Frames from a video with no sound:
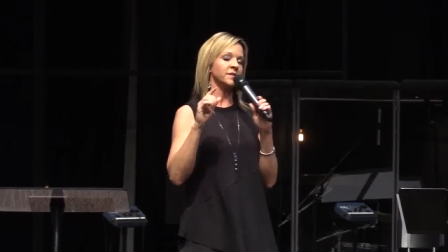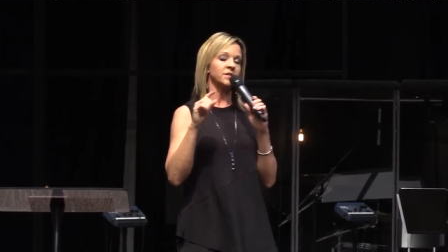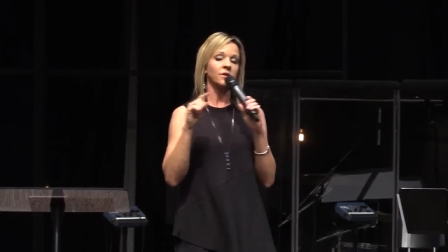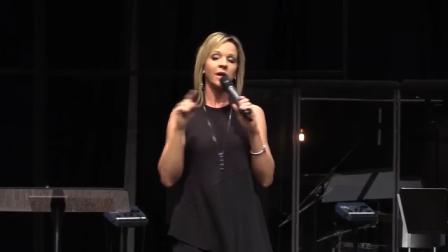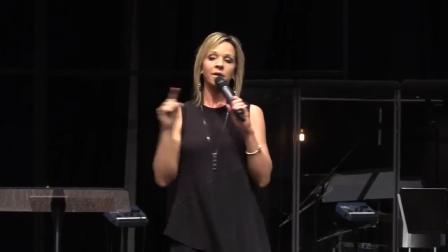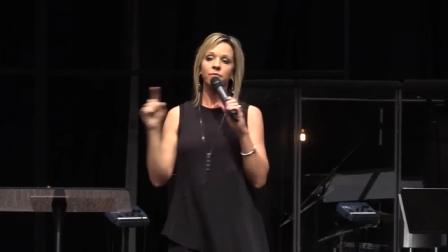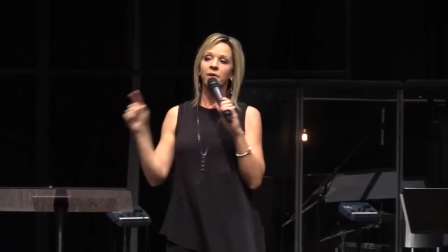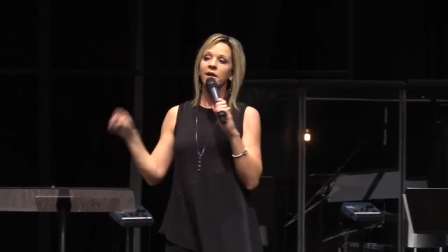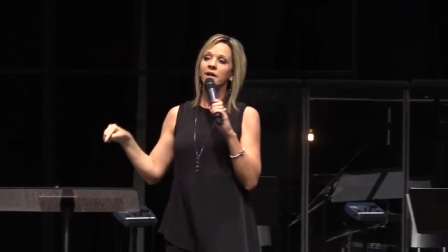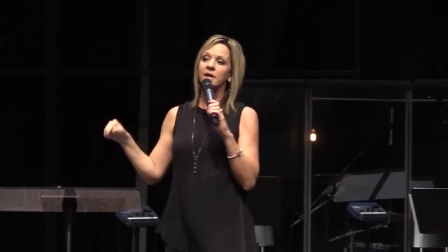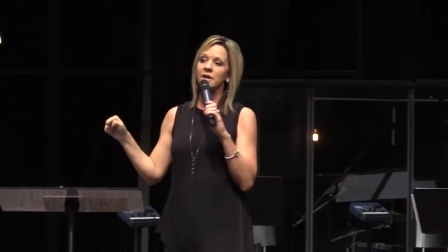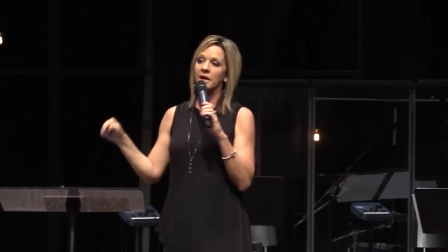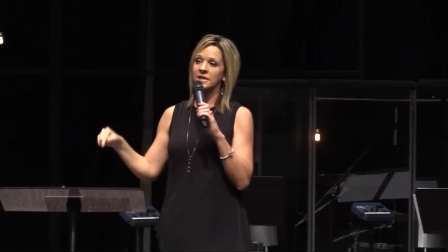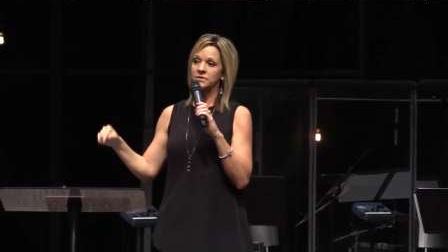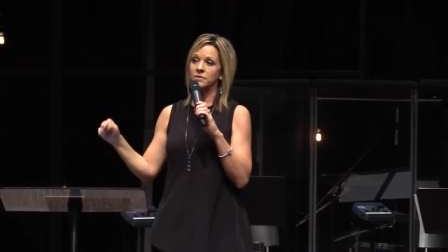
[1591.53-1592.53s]
And so I
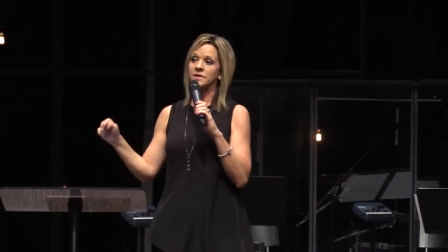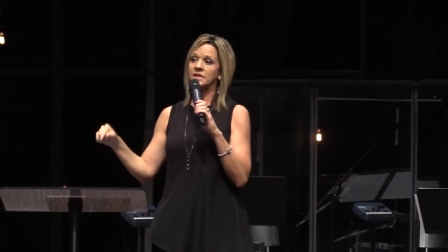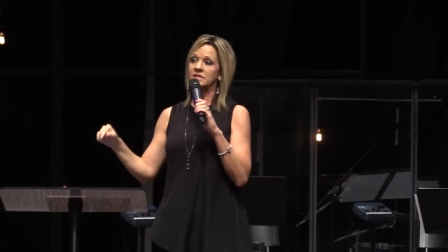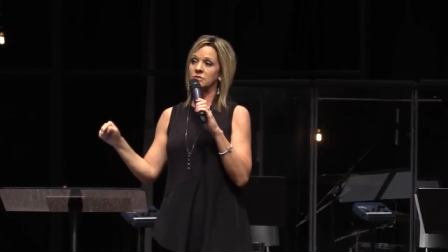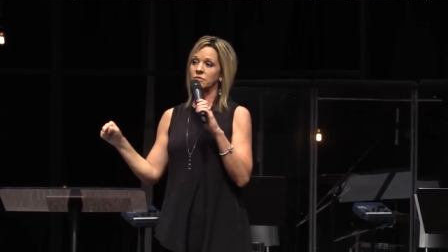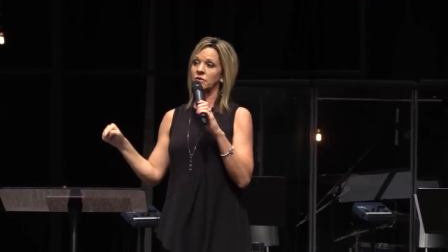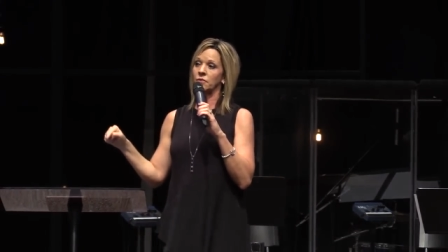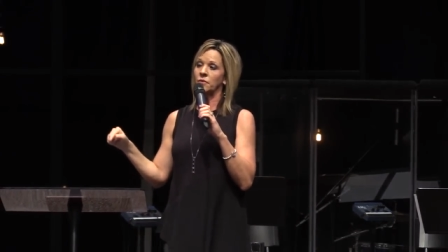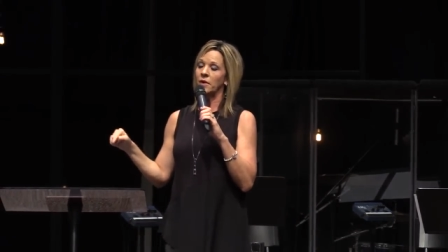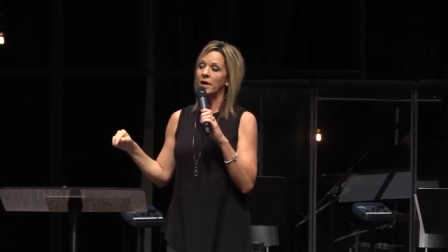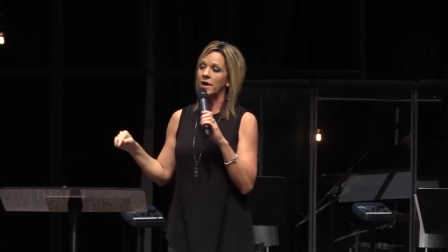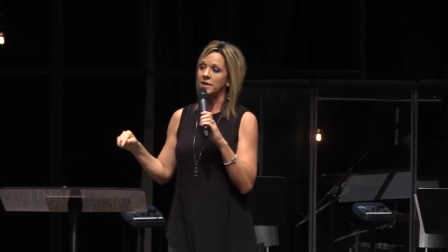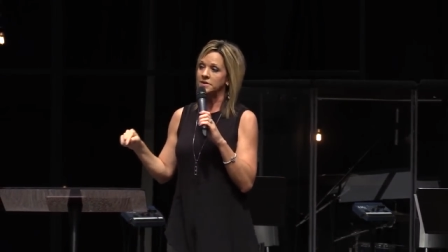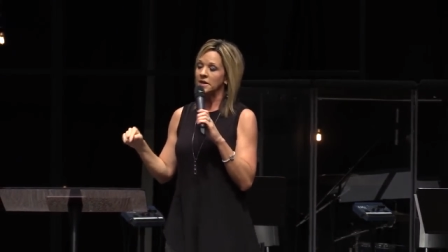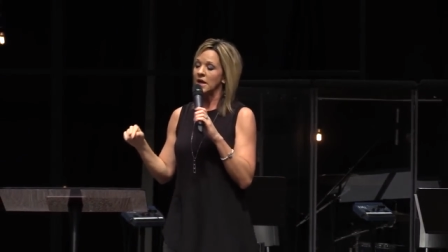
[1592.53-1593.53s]
recognize what this one
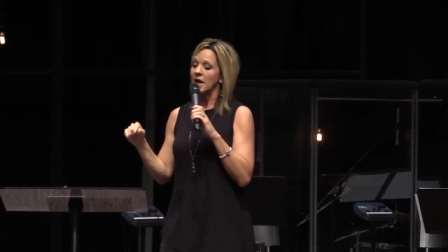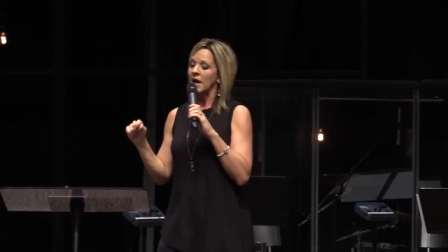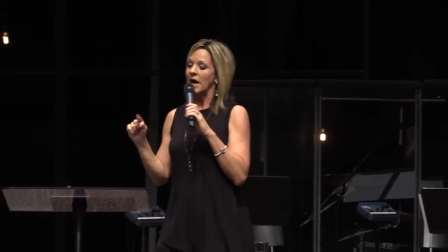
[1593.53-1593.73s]
was.